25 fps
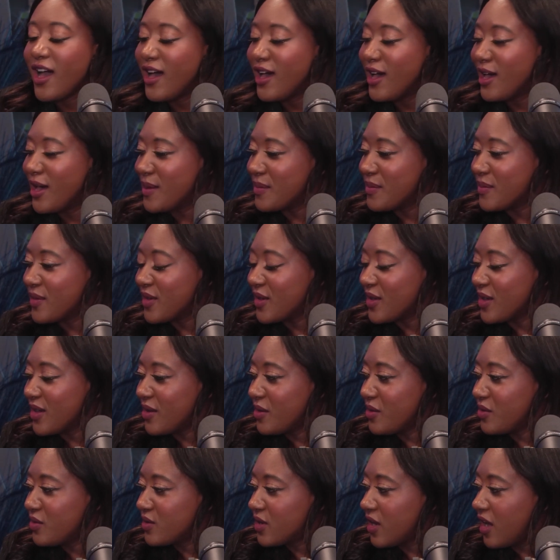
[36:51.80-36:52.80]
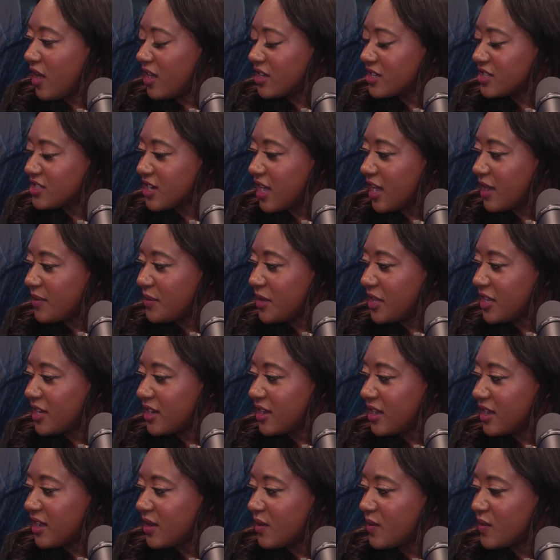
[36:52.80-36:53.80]
Oh gosh, I
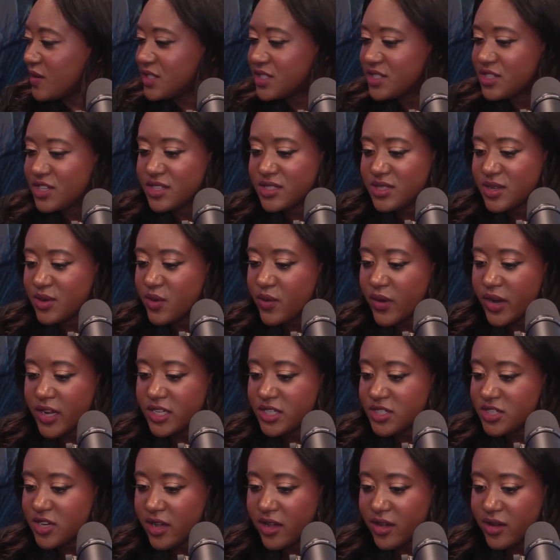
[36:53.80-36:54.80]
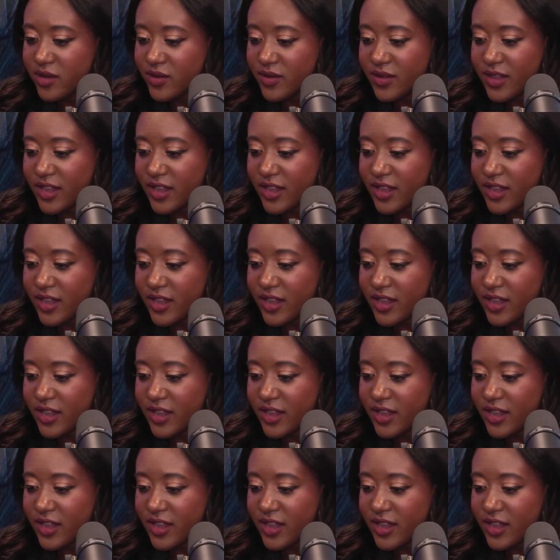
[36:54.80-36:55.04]
mean, it was just a great show.